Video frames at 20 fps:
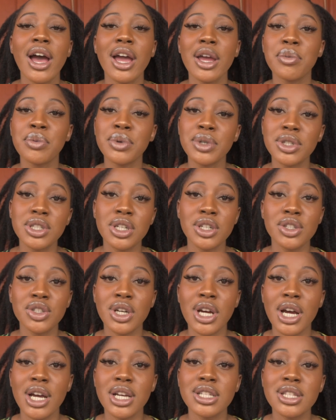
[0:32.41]
I appreciate
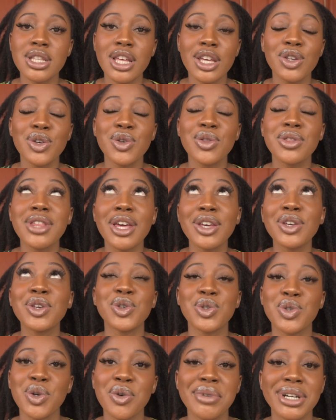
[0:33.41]
you guys. Thank
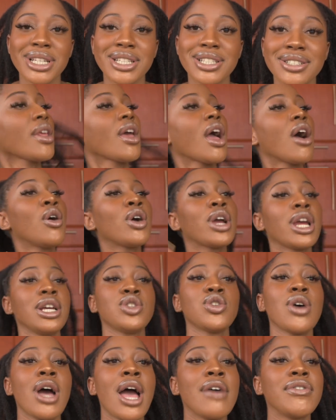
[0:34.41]
you so much. Okay,
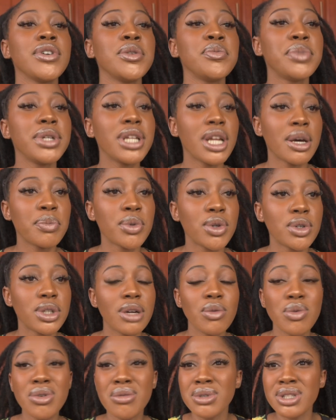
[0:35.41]
so I haven't been
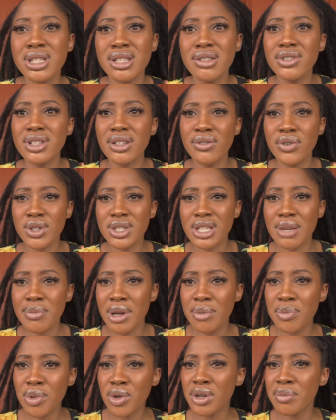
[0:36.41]
uploading. When was even the first time
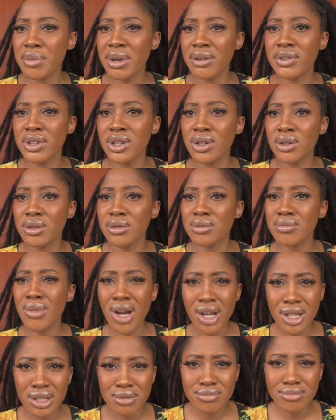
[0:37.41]
I uploaded my video?
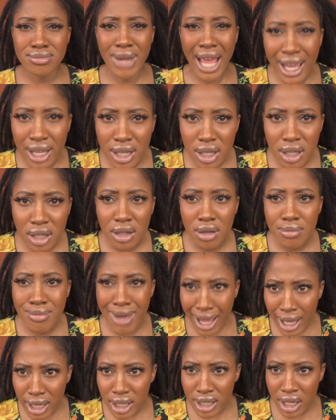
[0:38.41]
May.
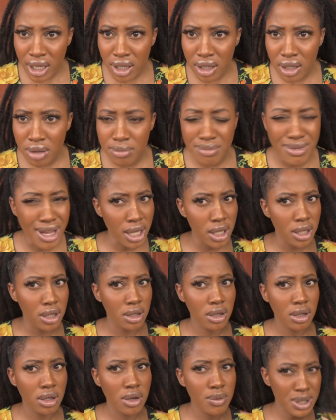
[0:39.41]

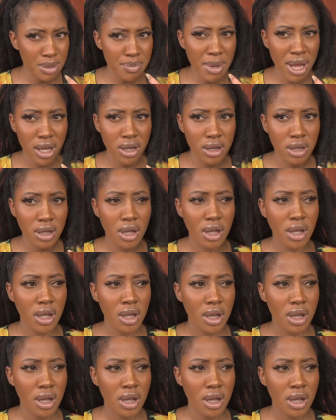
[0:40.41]
It was May.